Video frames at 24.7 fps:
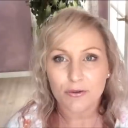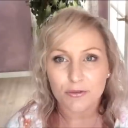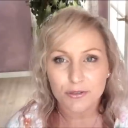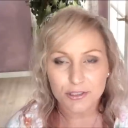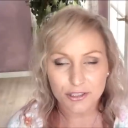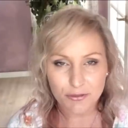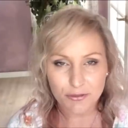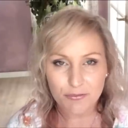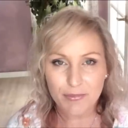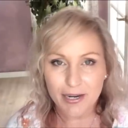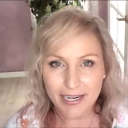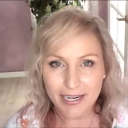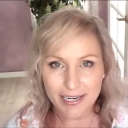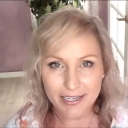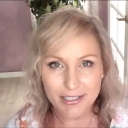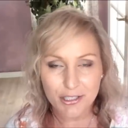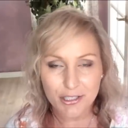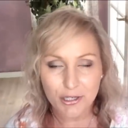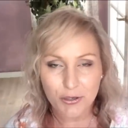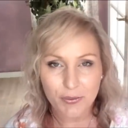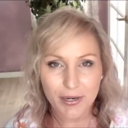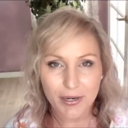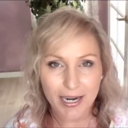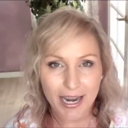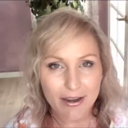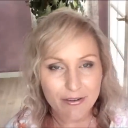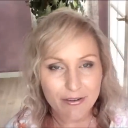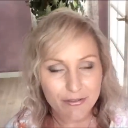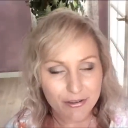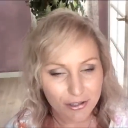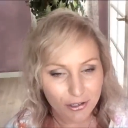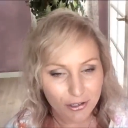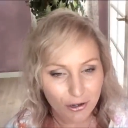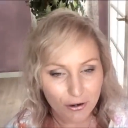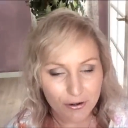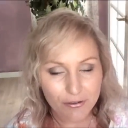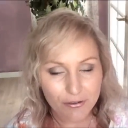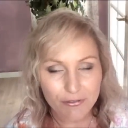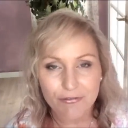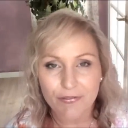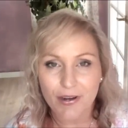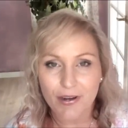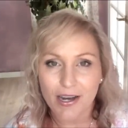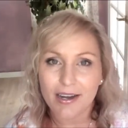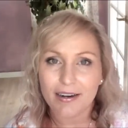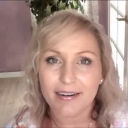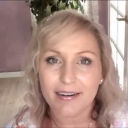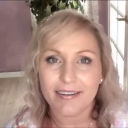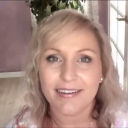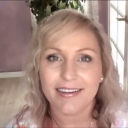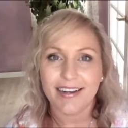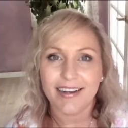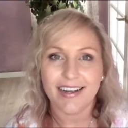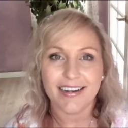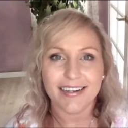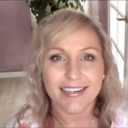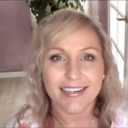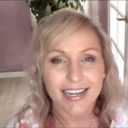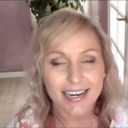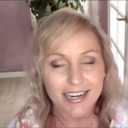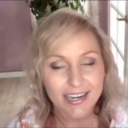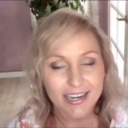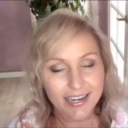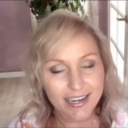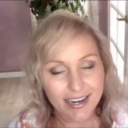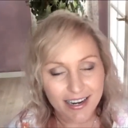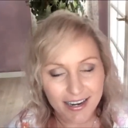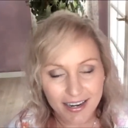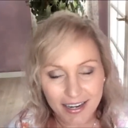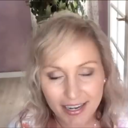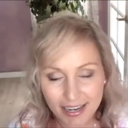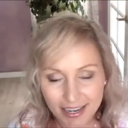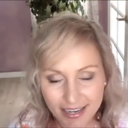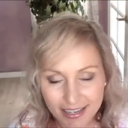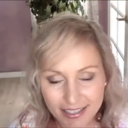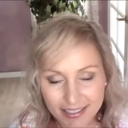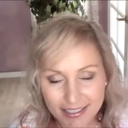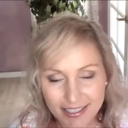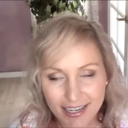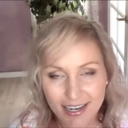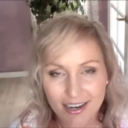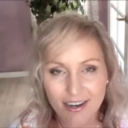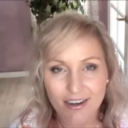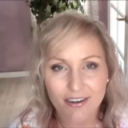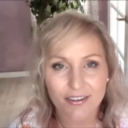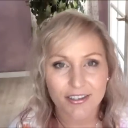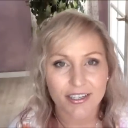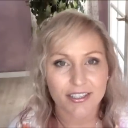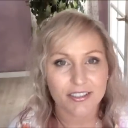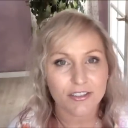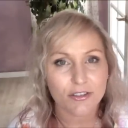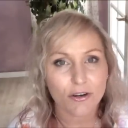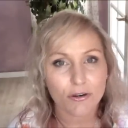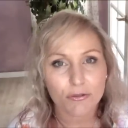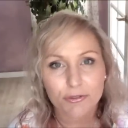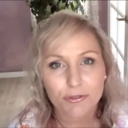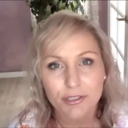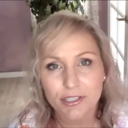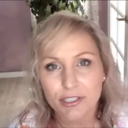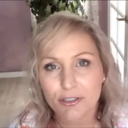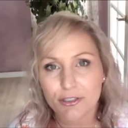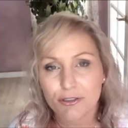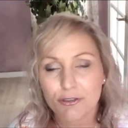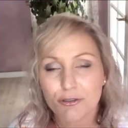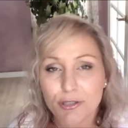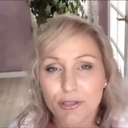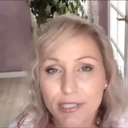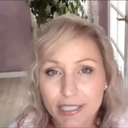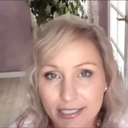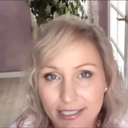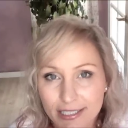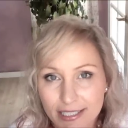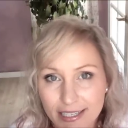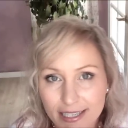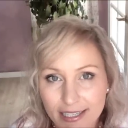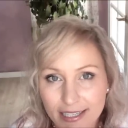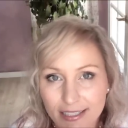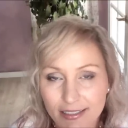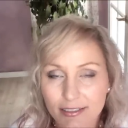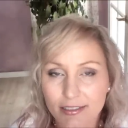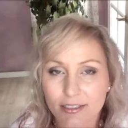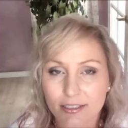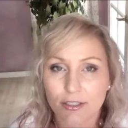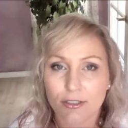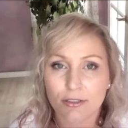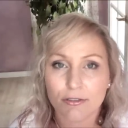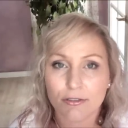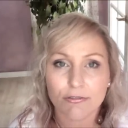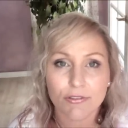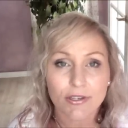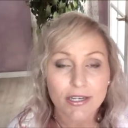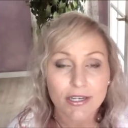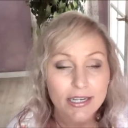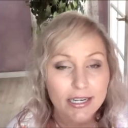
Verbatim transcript: also making sure we have a lot of fun and letting our hair down and not restricting ourselves